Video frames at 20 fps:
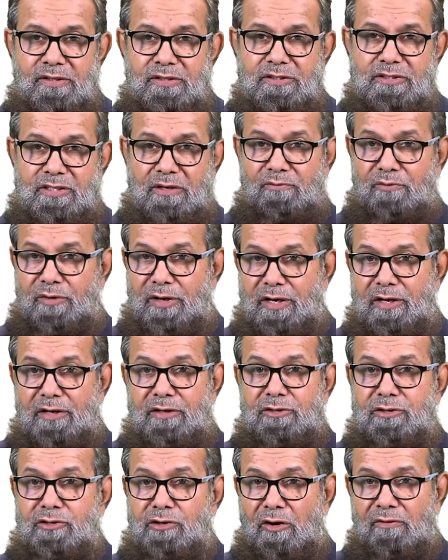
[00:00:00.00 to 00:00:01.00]
Some were
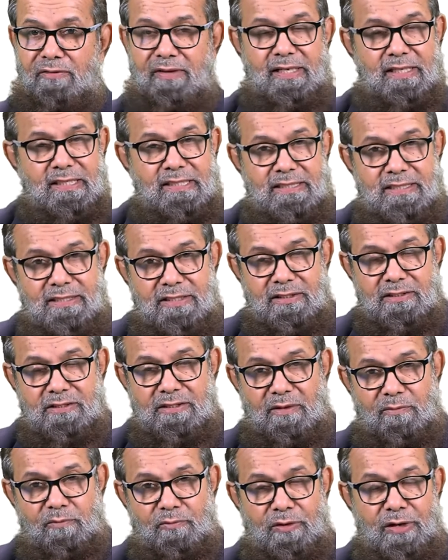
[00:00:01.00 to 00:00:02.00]
novelists,
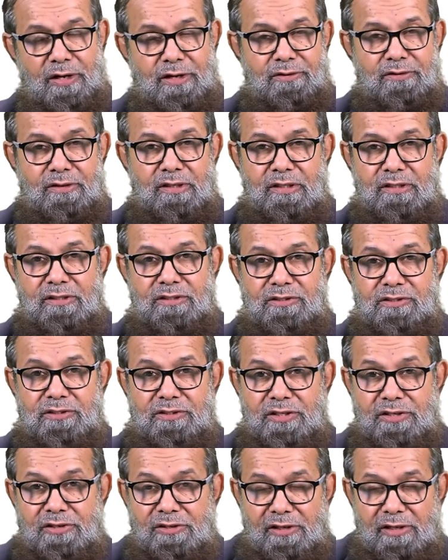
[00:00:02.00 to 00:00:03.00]
some were
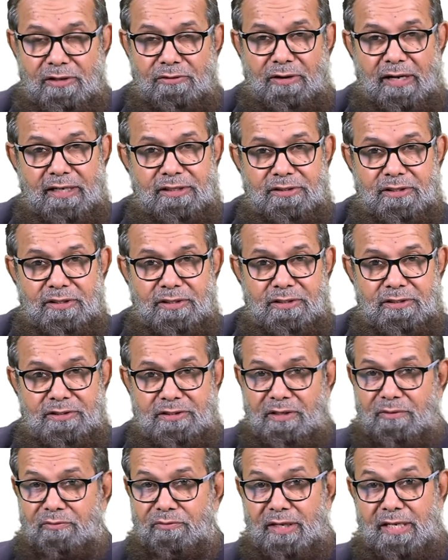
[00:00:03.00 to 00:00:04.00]
serial writers,
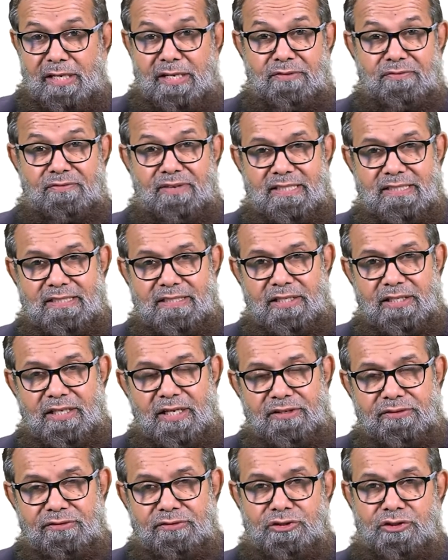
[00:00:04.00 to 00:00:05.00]
some were
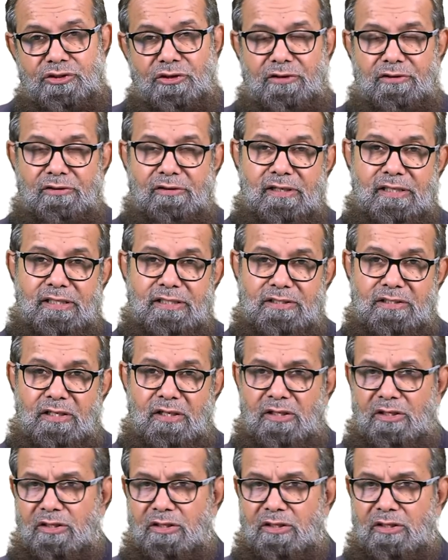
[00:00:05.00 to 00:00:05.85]
investigative journalists,